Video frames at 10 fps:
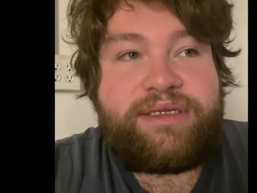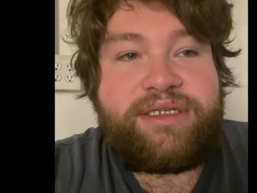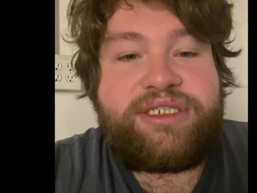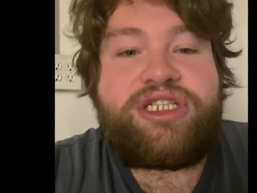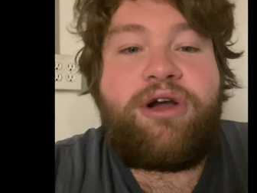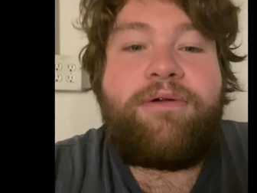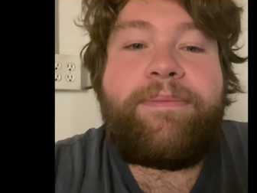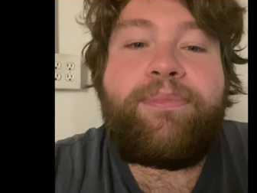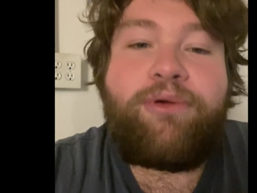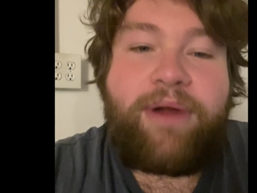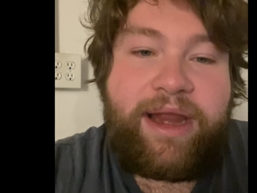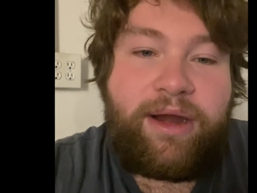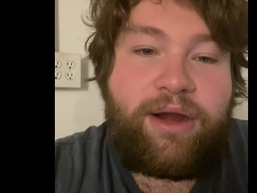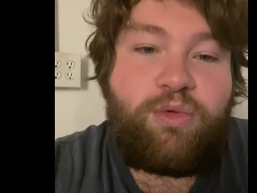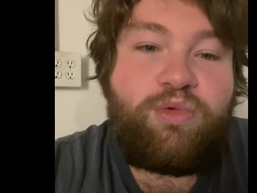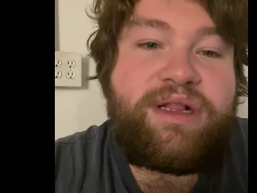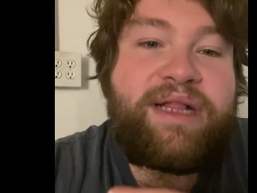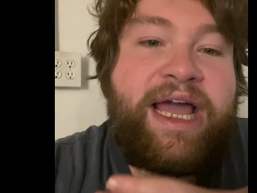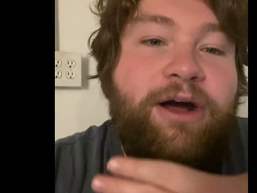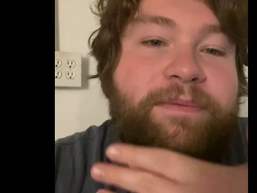So, prayer will
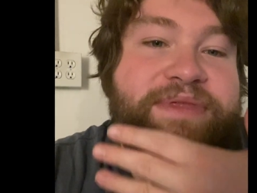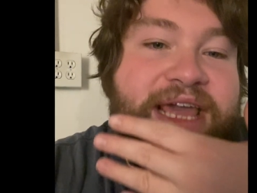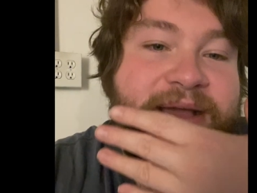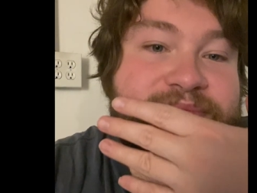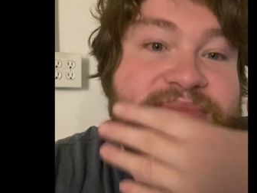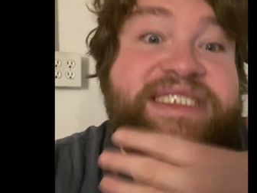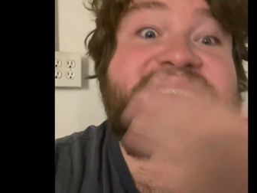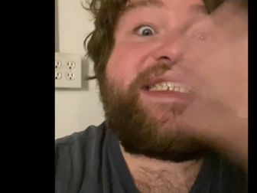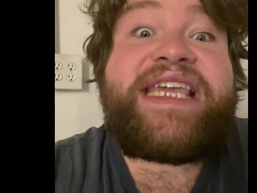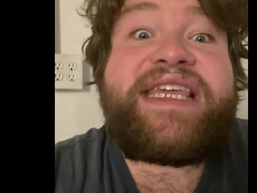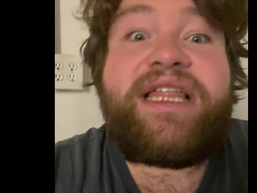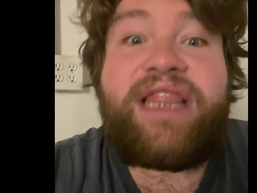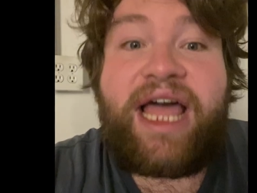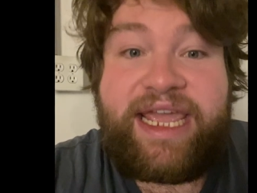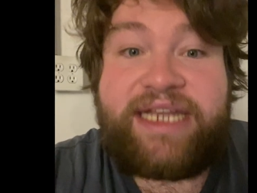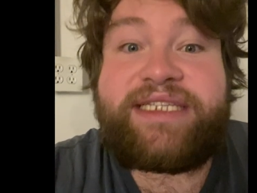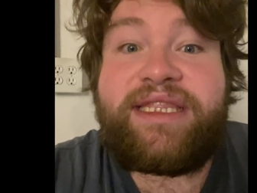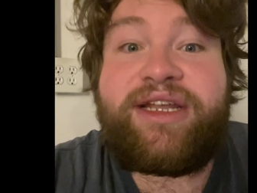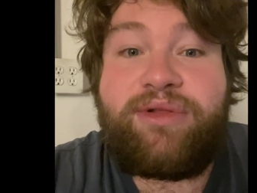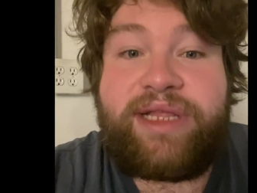help them see the light,
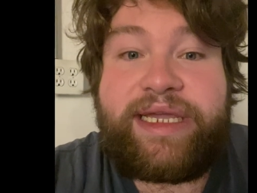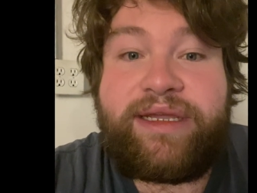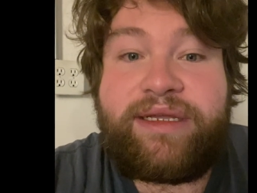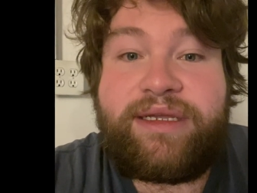literally,